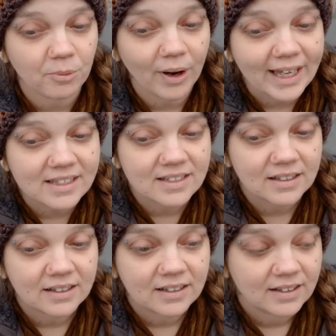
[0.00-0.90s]
weight
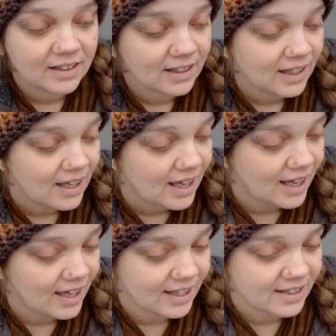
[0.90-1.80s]

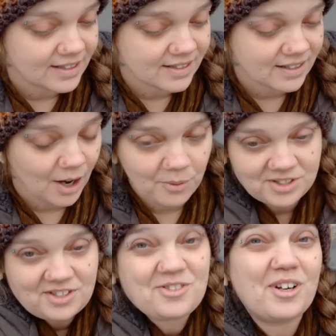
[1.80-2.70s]
and I
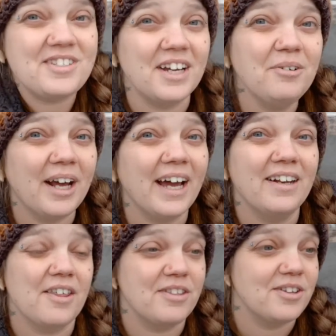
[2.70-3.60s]
wasn't stressed out. I had
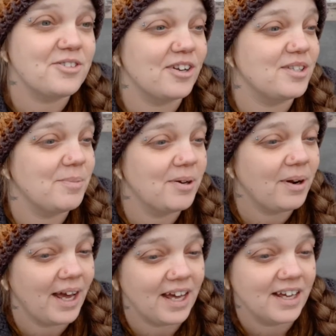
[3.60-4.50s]
nothing to stress about.
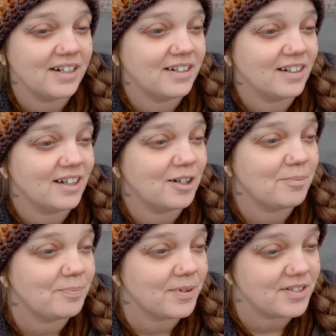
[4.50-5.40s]
I had
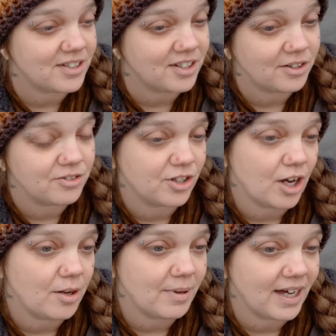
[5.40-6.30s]
um, a secure
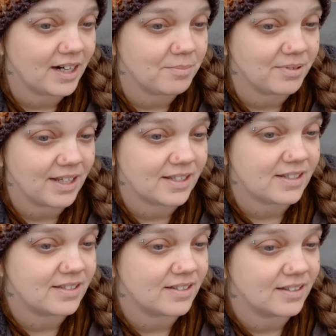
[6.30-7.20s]
job. I had a
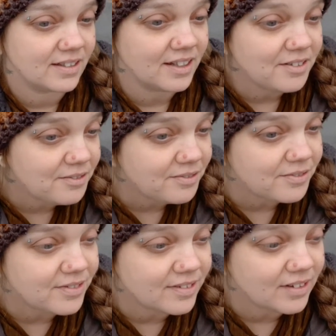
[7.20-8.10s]
place to live
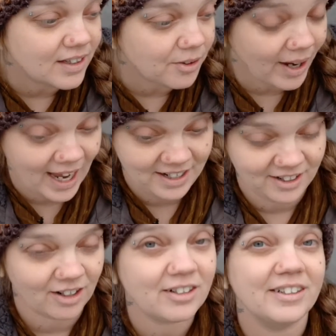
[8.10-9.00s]
you know, I had a
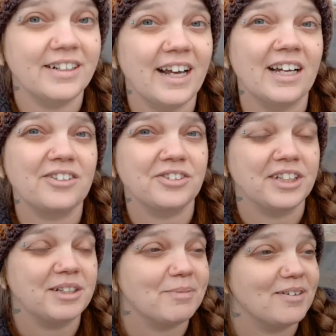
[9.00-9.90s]
garden
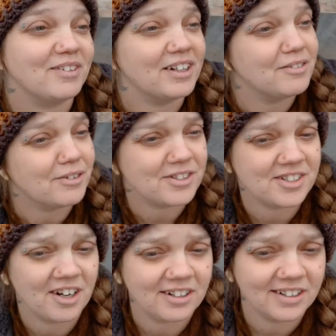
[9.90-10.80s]
actually, my very first
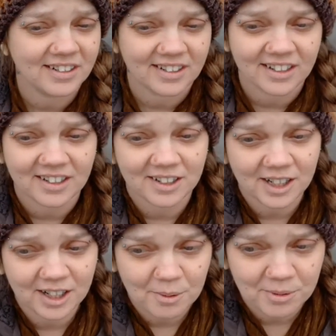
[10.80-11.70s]
garden in, in,
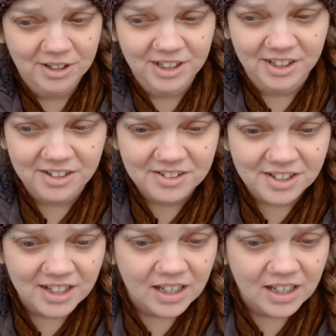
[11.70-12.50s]
a number of years,